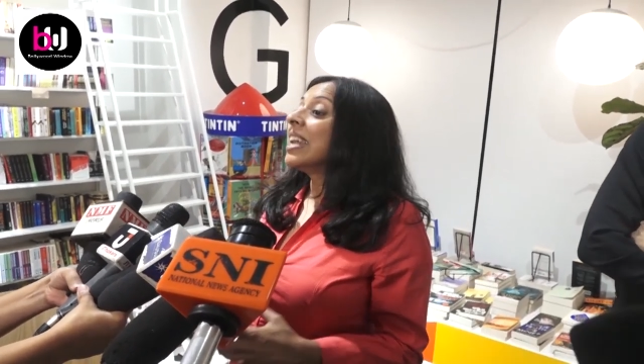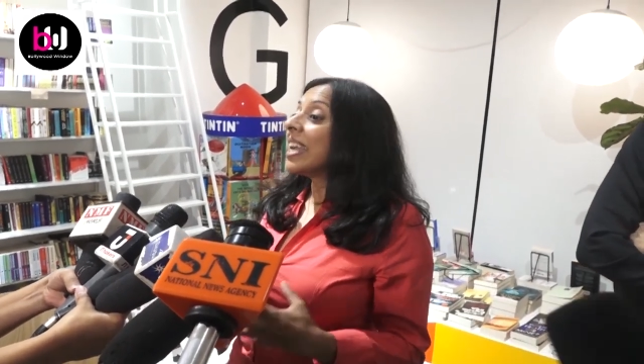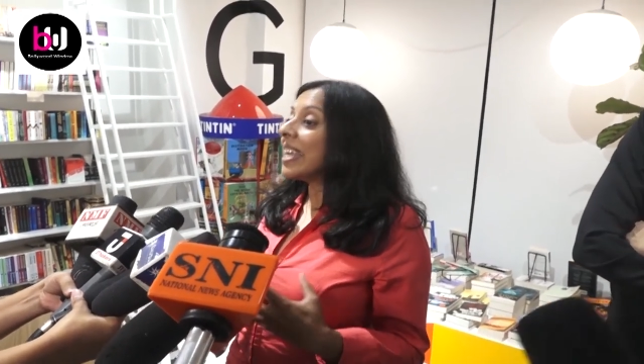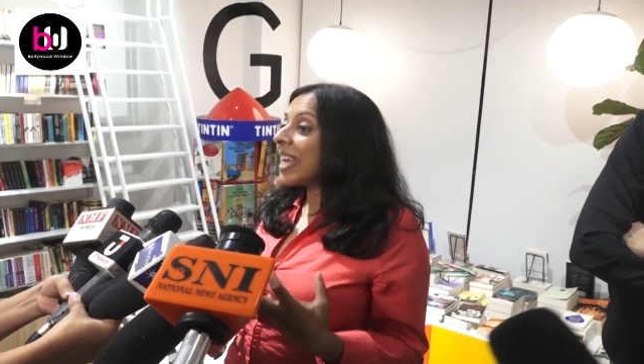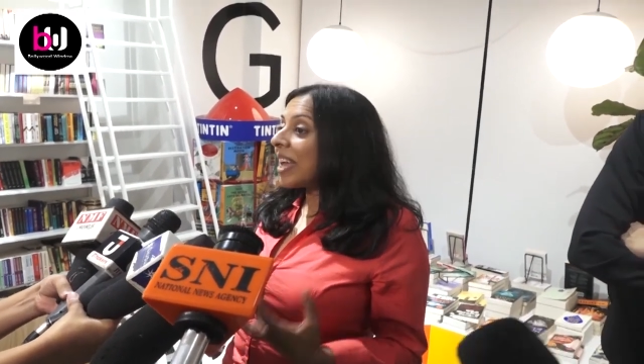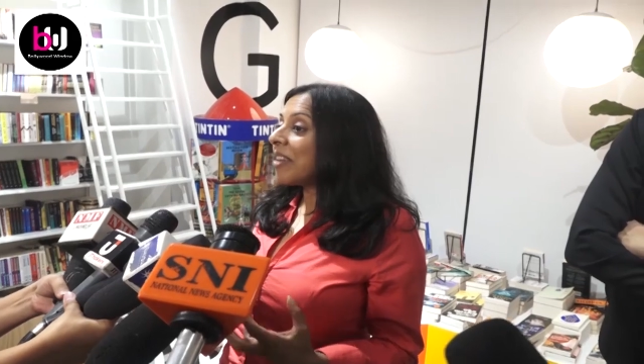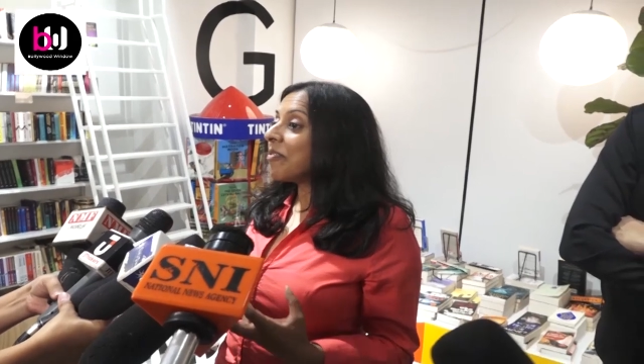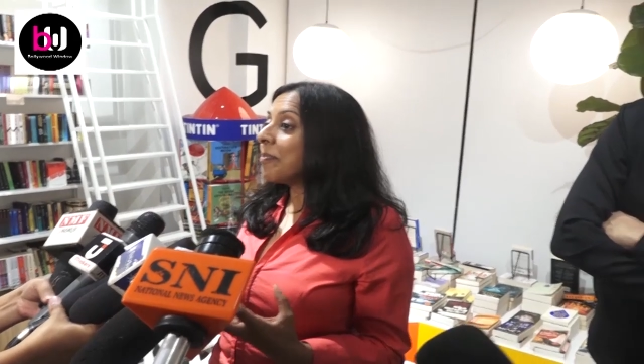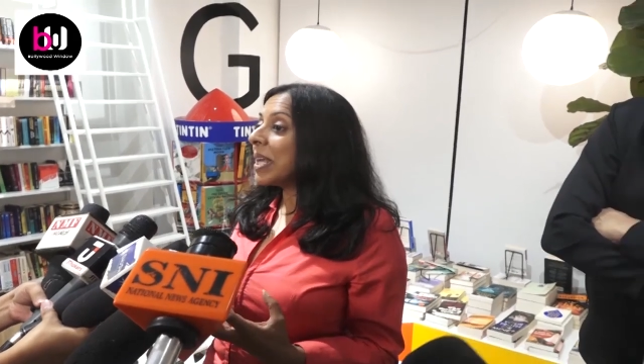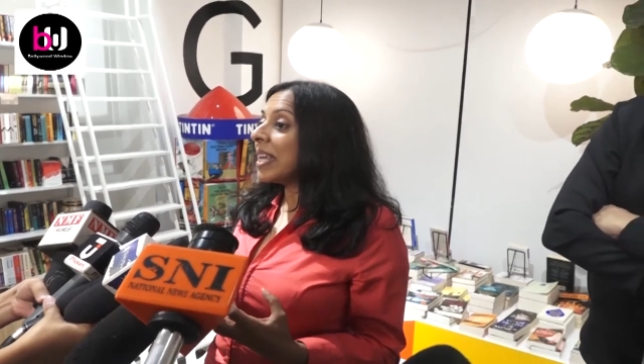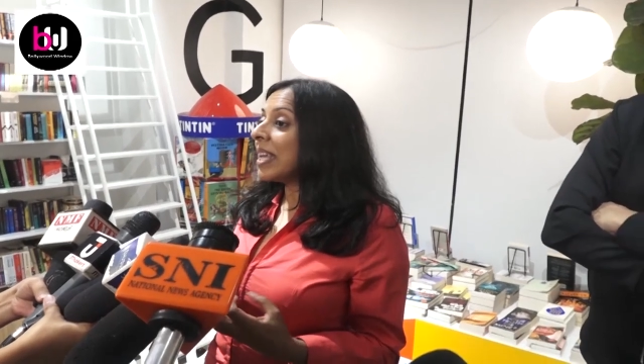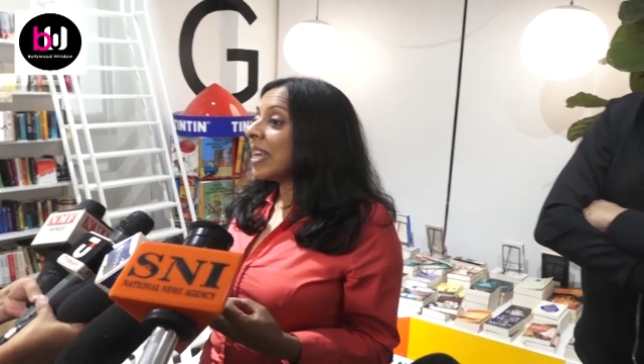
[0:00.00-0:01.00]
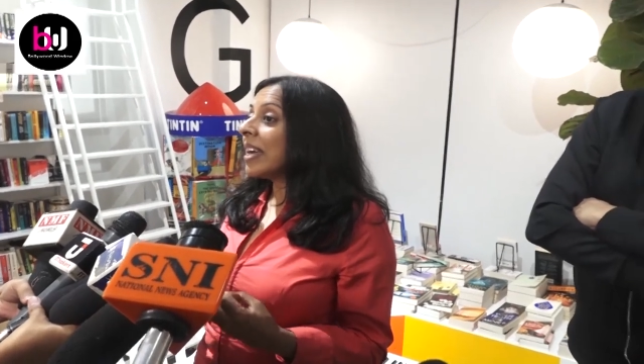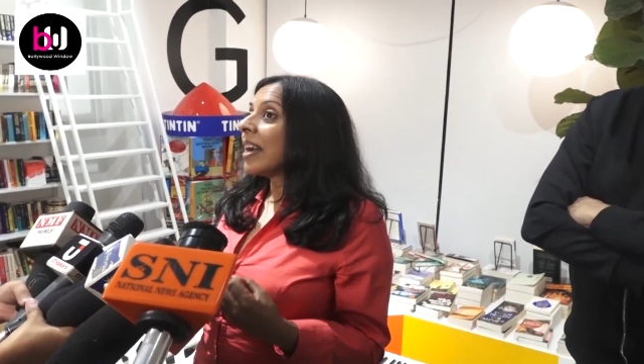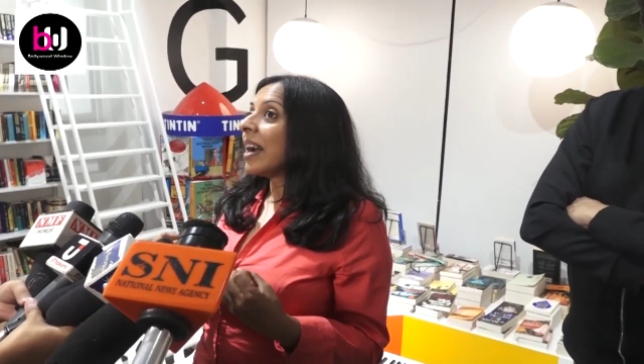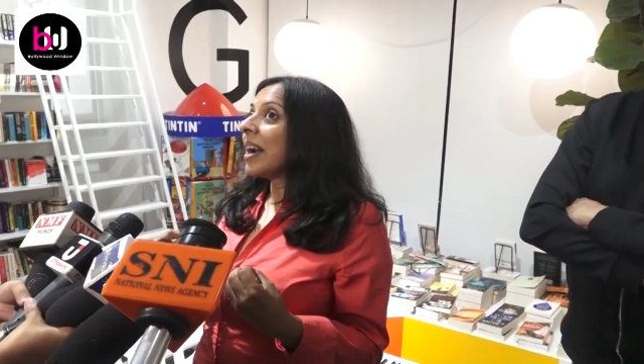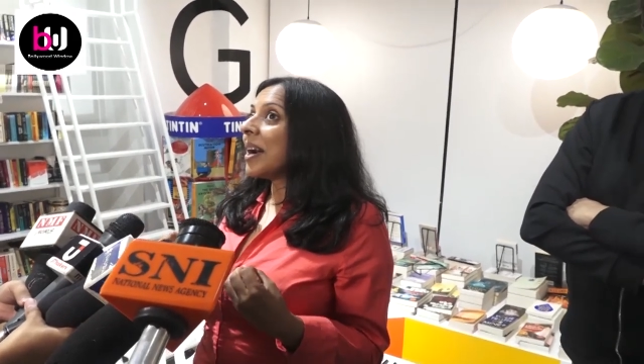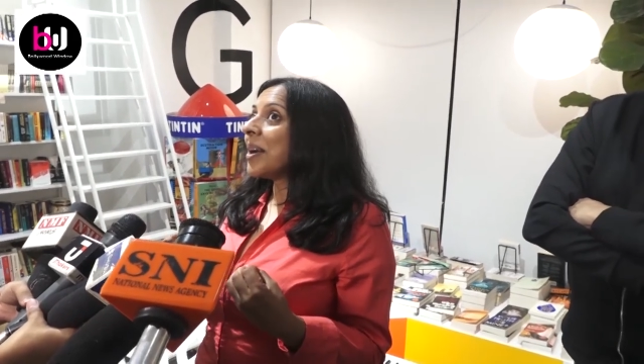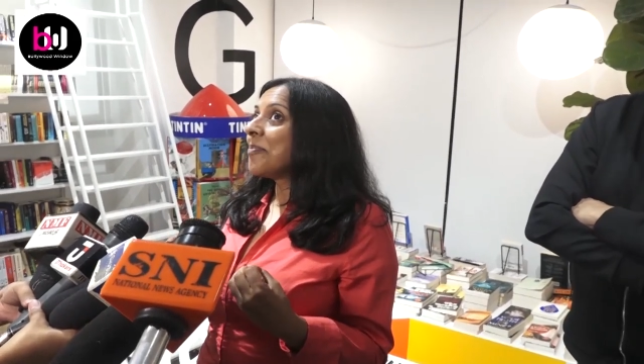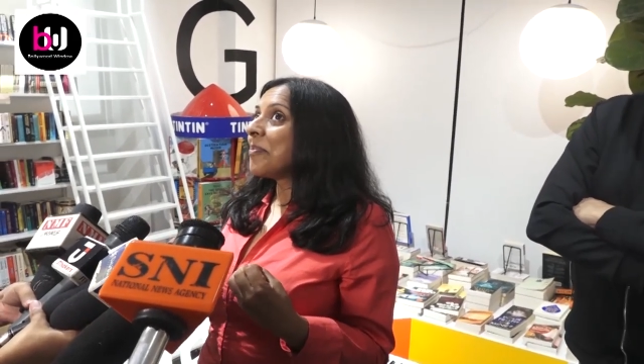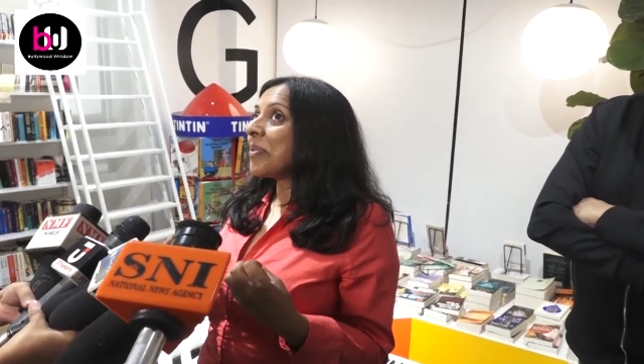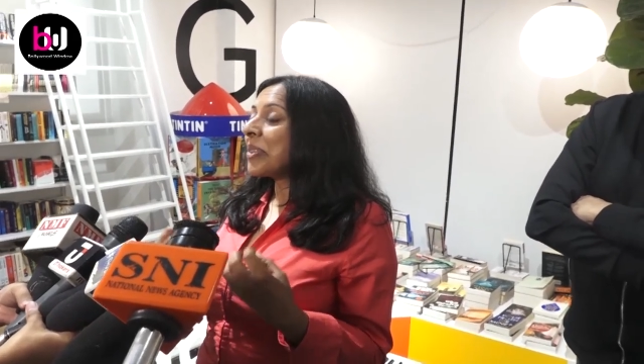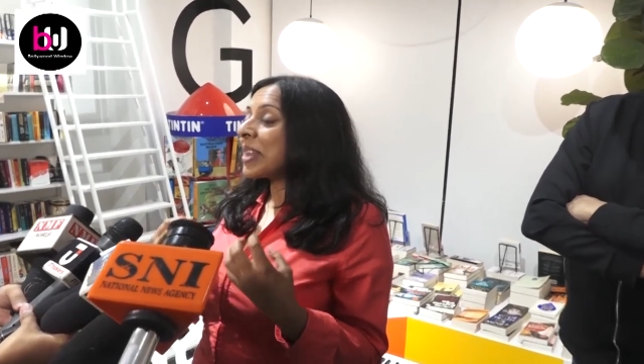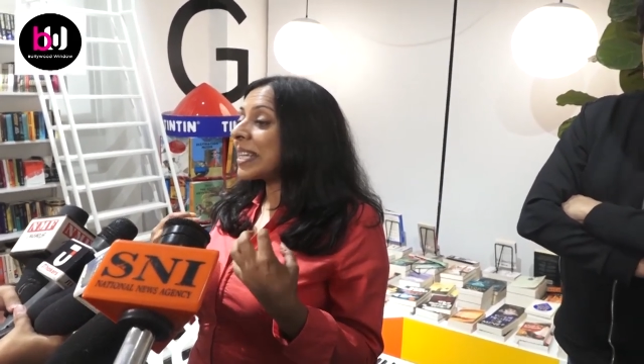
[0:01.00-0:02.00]
He gave me
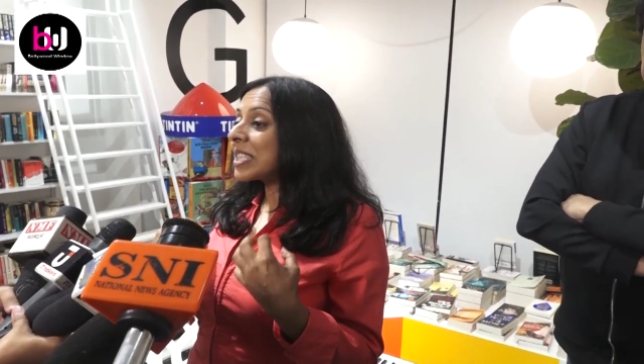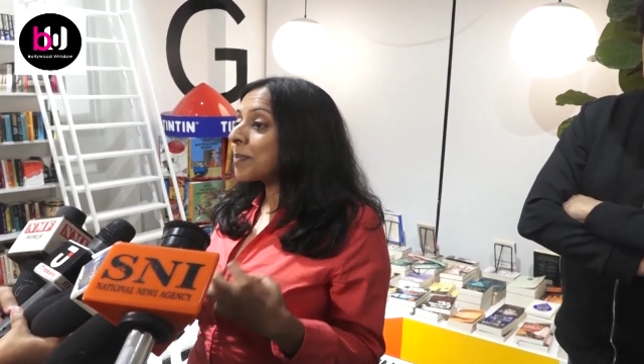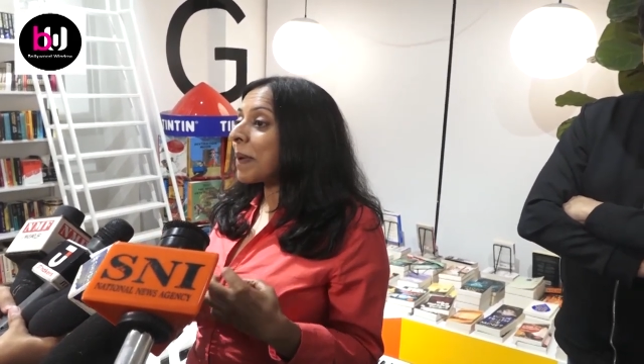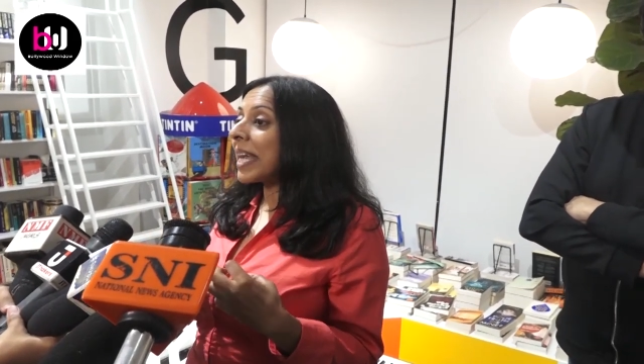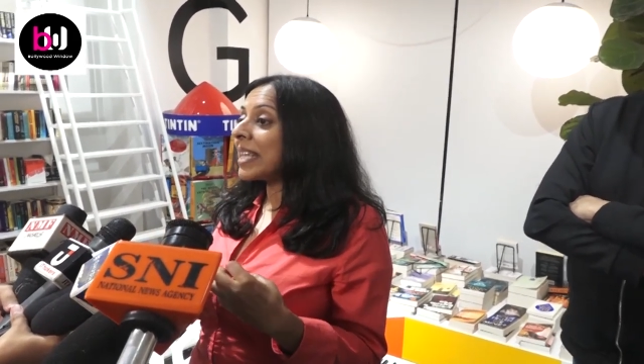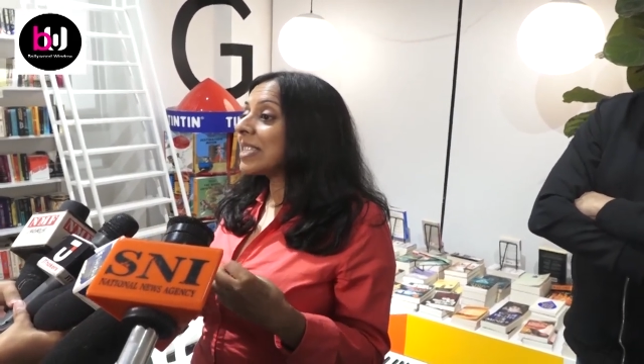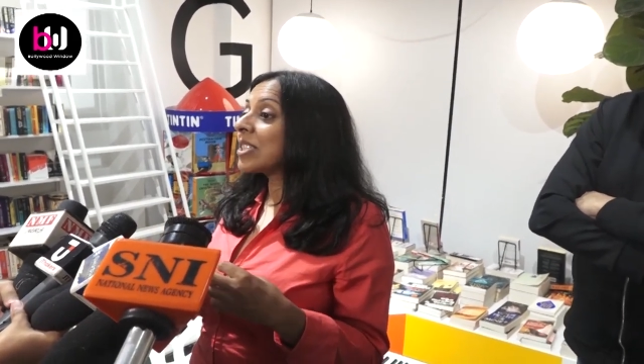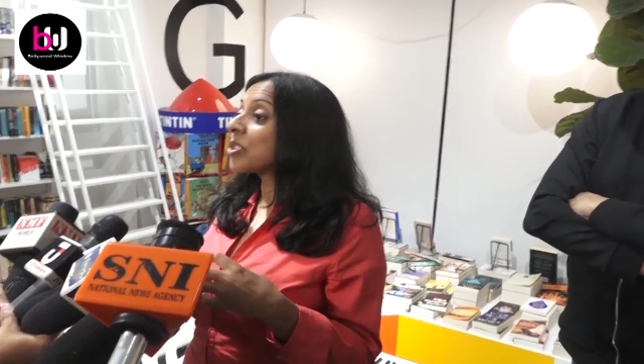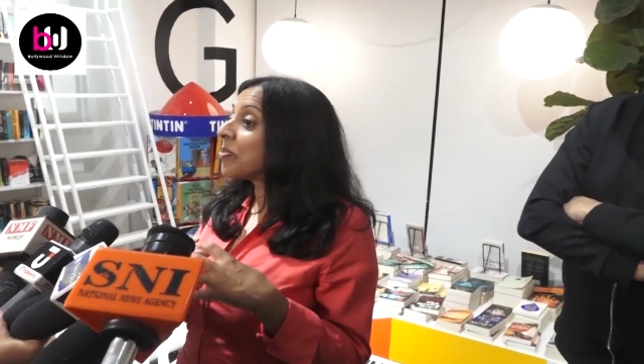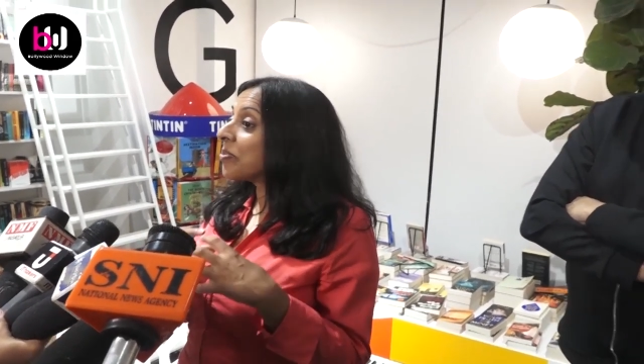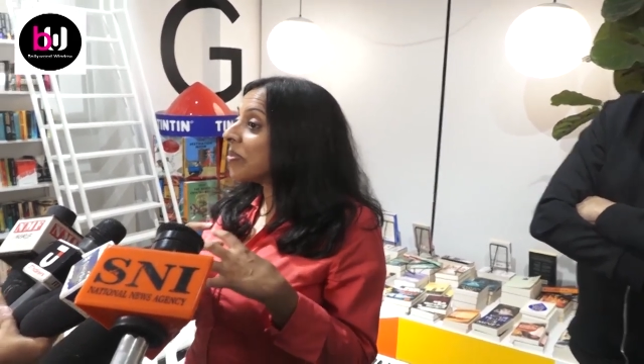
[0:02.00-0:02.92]
the space to